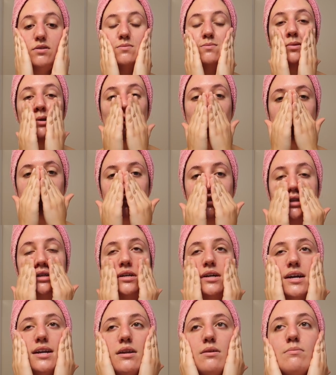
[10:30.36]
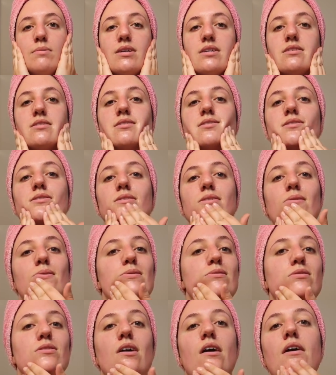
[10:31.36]
of the moisture and it makes it
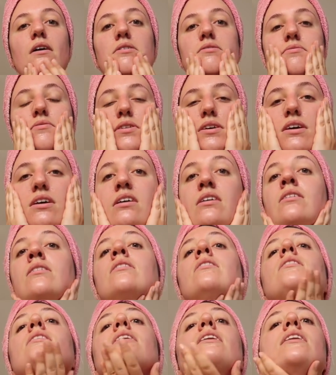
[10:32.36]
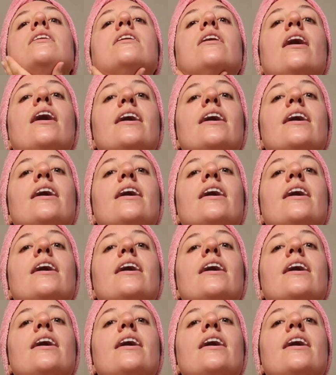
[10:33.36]
so soft and